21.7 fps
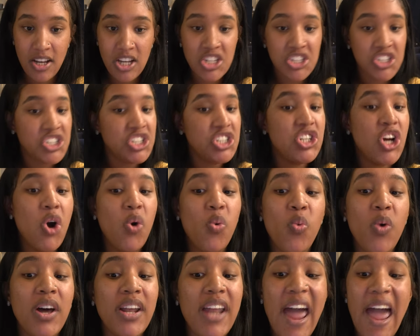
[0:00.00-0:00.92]
She don't
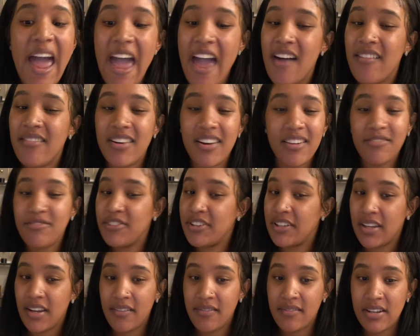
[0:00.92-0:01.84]
wanna have
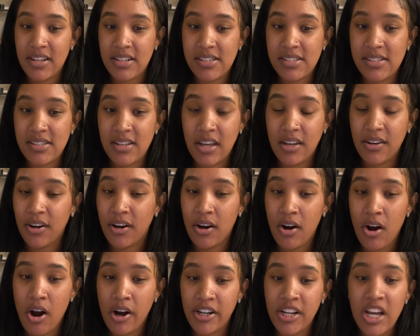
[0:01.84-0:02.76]
unforgiveness in her
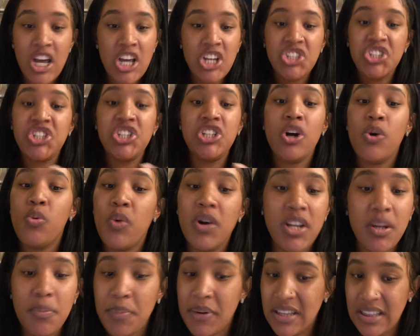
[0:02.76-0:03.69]
heart. She don't
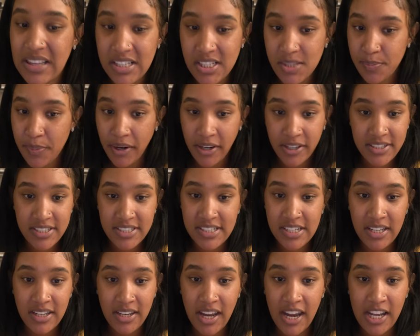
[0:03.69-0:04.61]
wanna be this
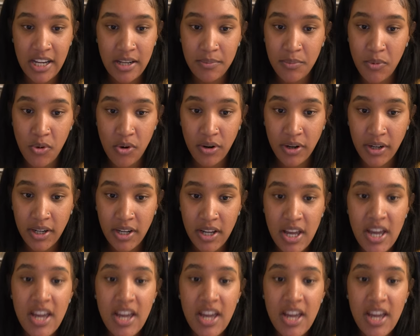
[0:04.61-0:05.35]
person anymore.